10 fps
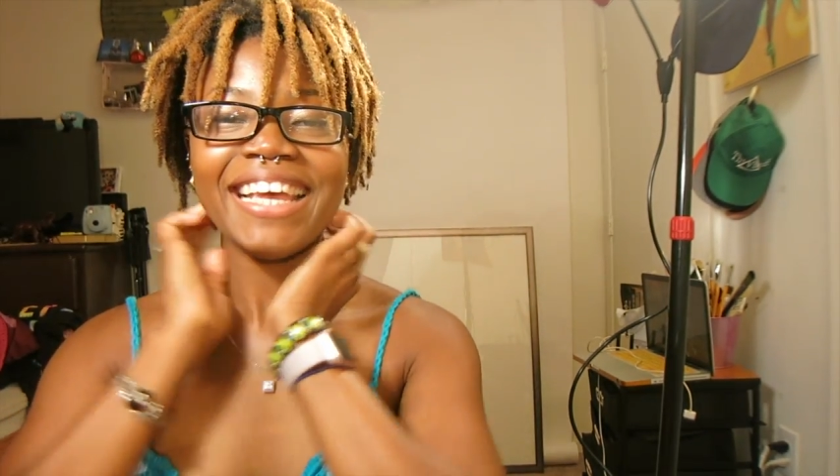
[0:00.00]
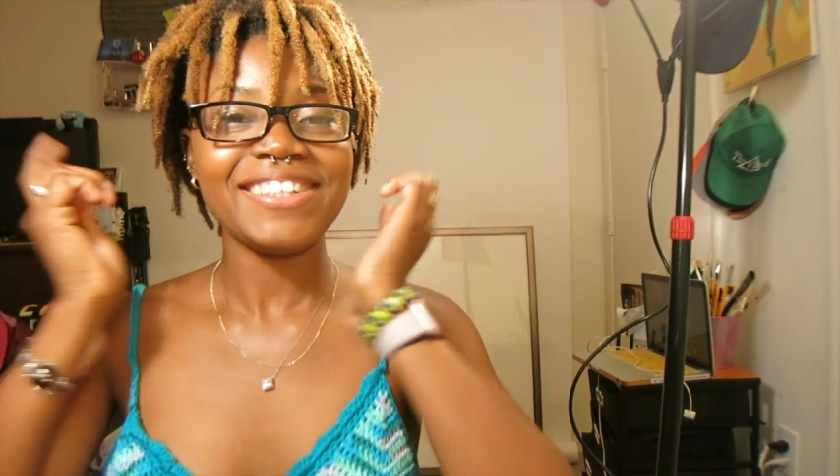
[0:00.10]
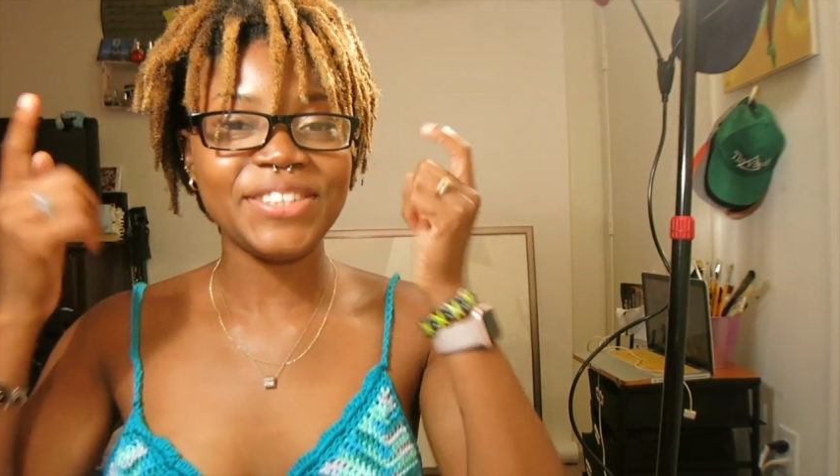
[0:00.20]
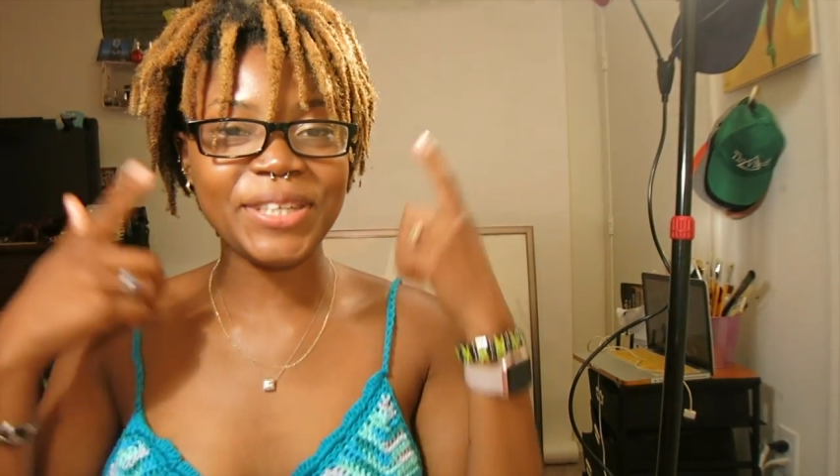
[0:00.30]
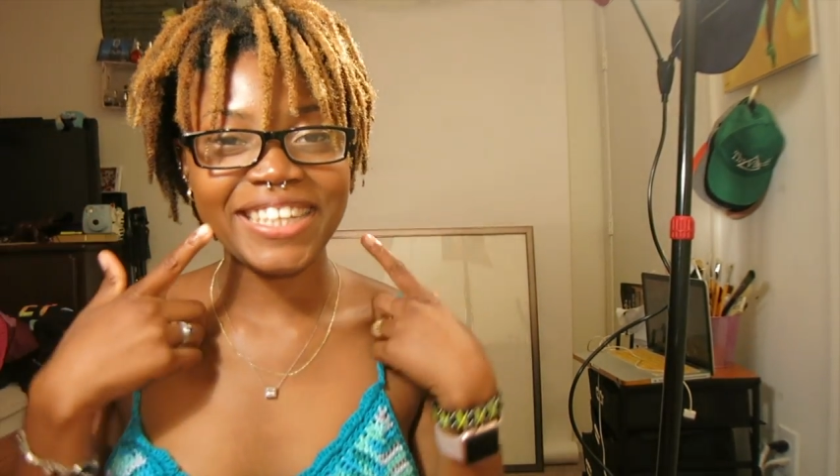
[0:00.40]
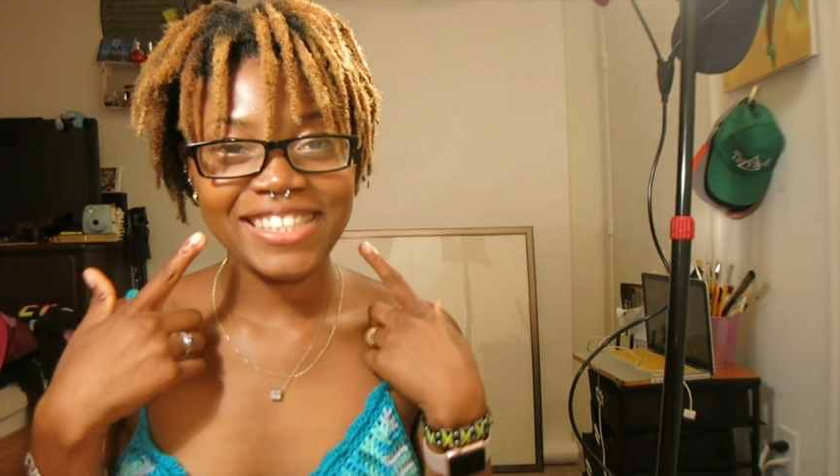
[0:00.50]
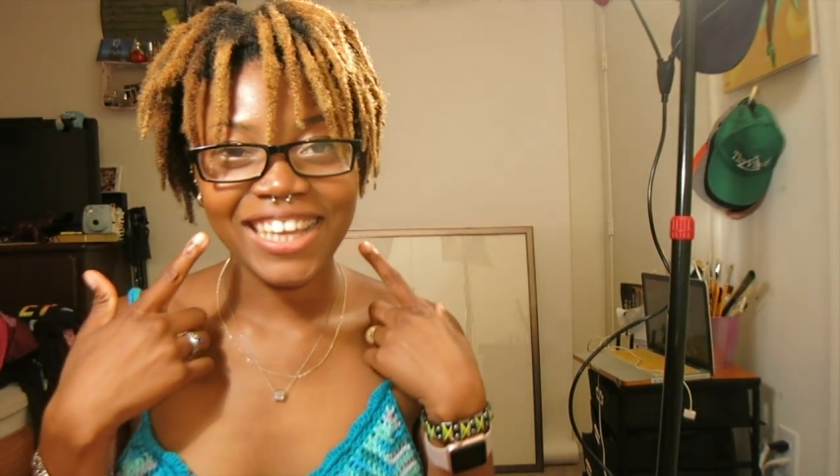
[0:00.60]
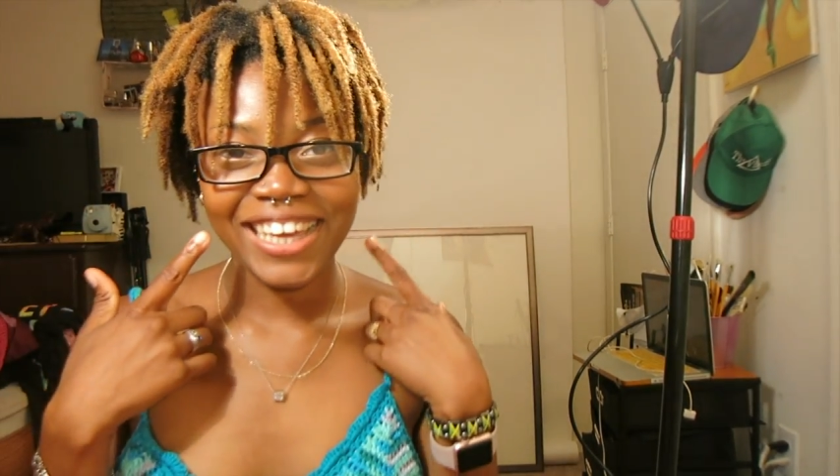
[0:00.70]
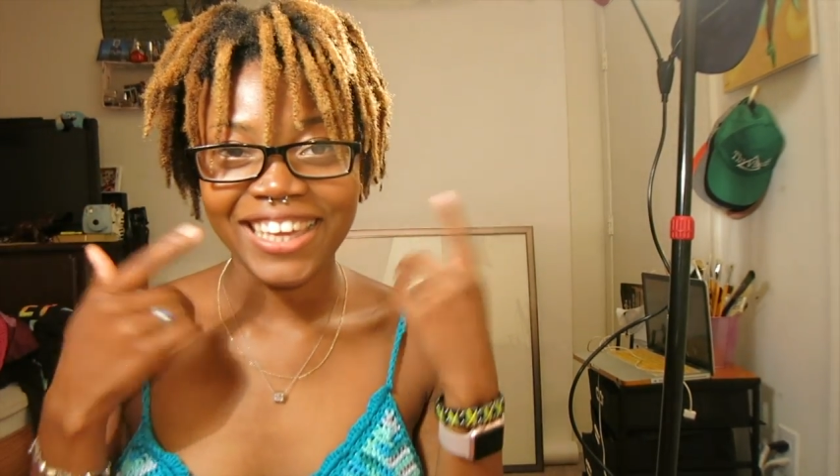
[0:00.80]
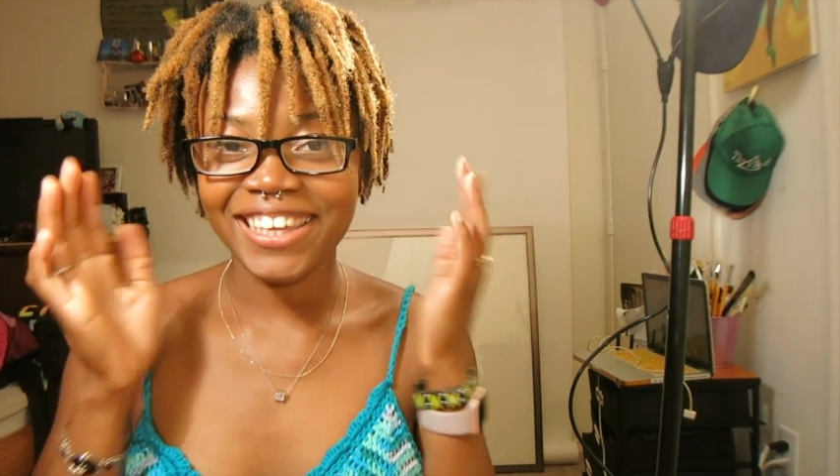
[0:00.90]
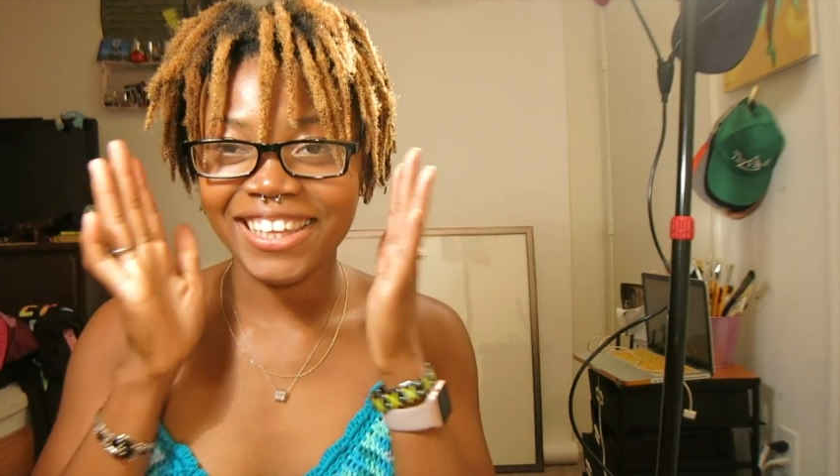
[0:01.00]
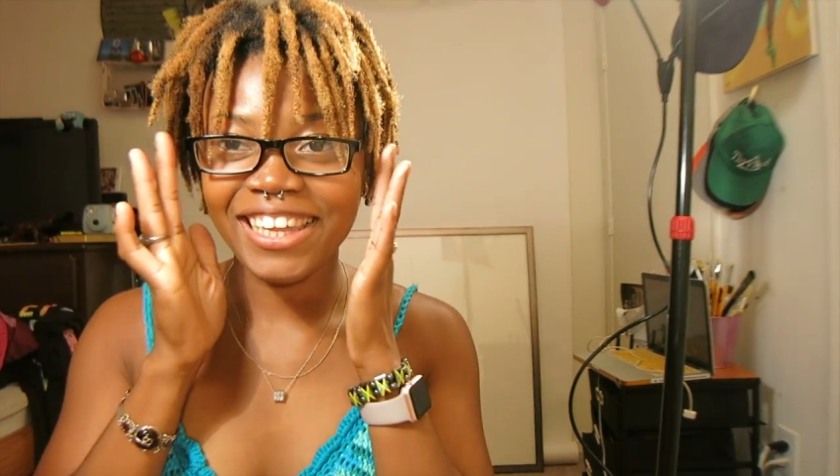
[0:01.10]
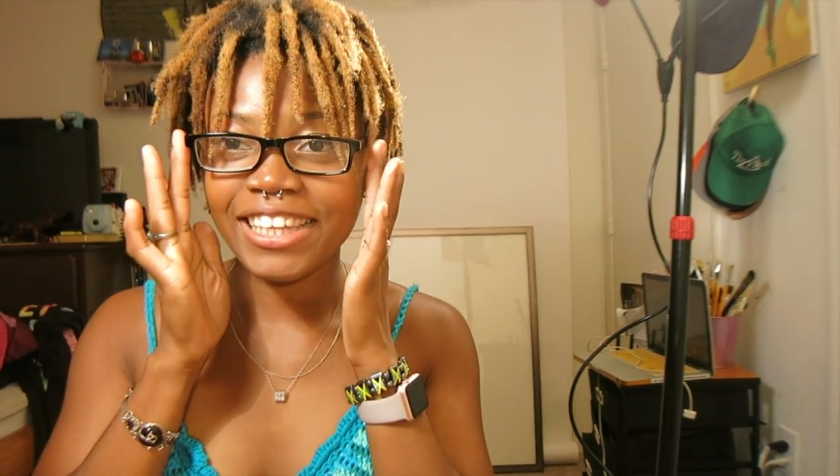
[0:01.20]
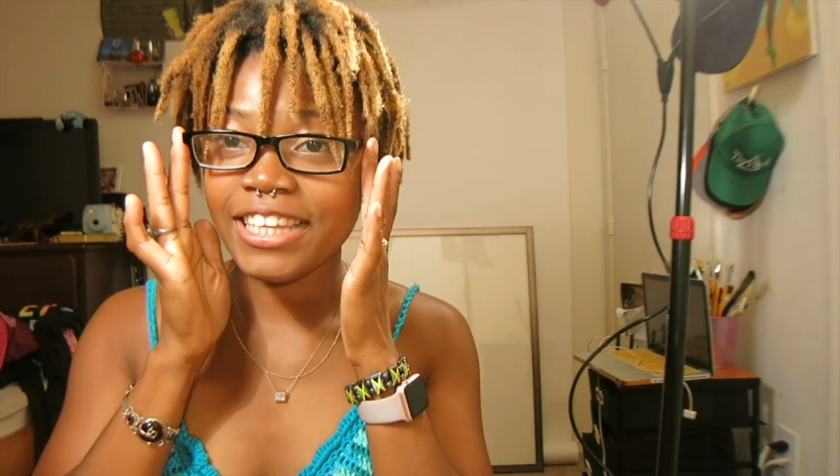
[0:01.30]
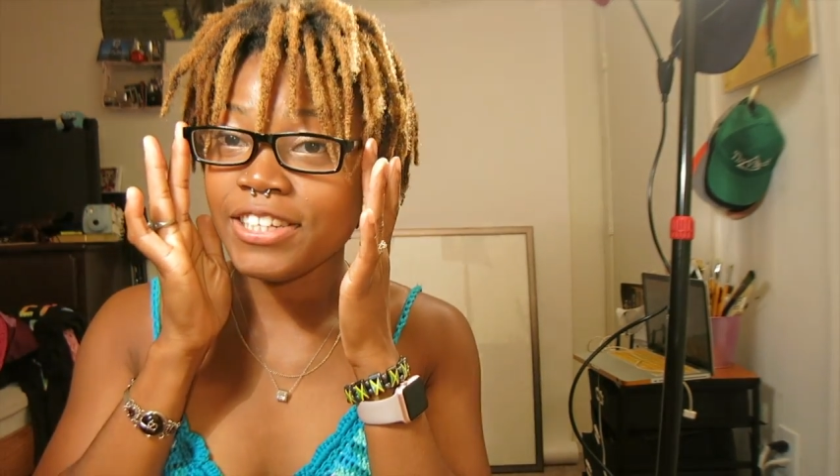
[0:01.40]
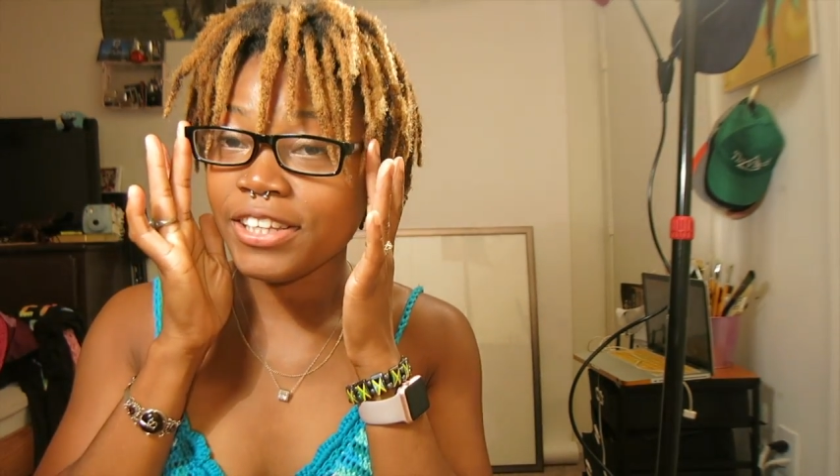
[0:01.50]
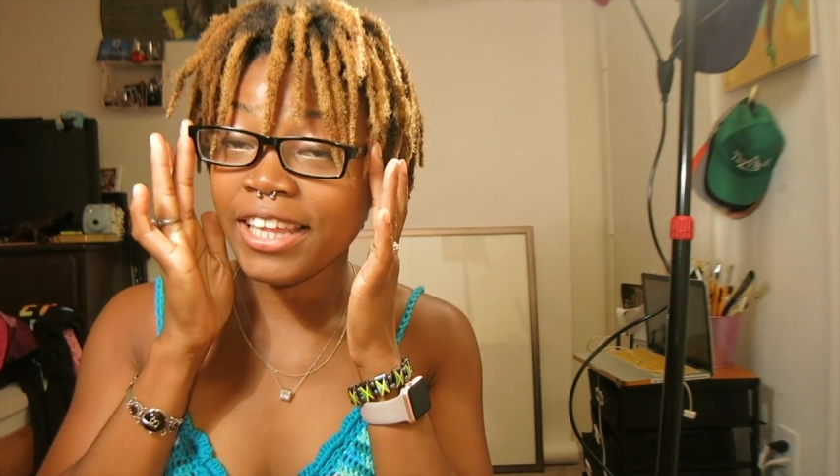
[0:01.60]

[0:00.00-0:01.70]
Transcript: Do you guys like? Like these are